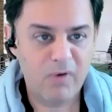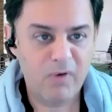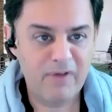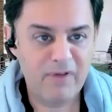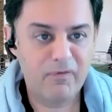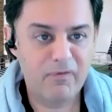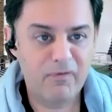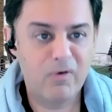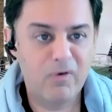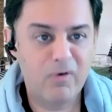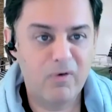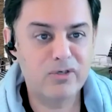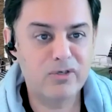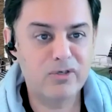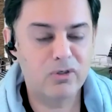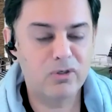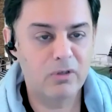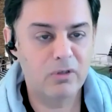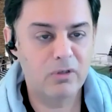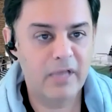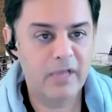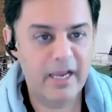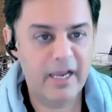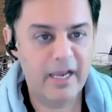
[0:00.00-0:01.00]

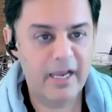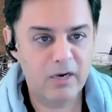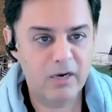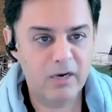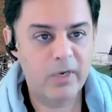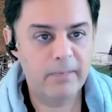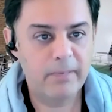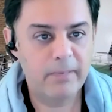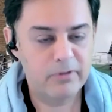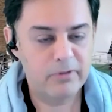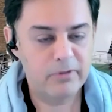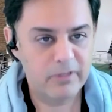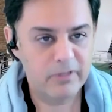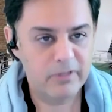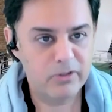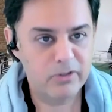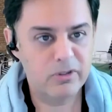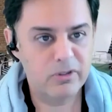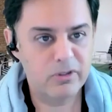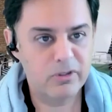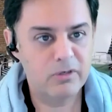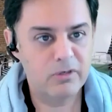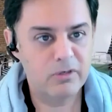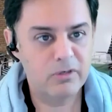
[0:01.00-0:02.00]
preferential equity
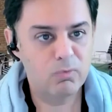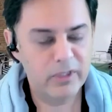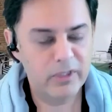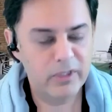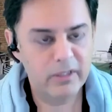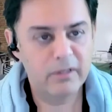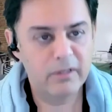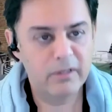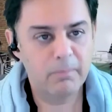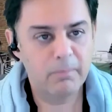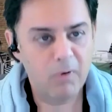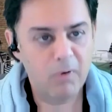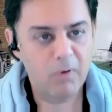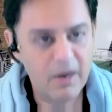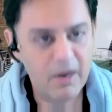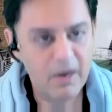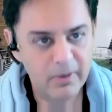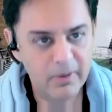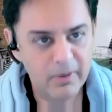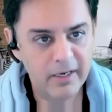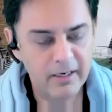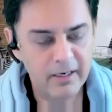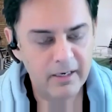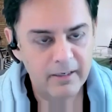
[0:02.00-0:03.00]
position within the
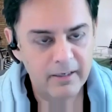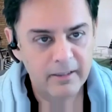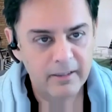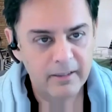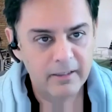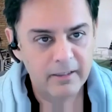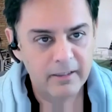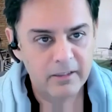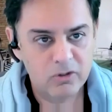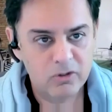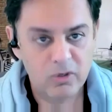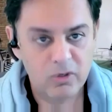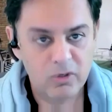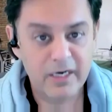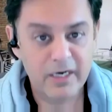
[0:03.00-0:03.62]
property.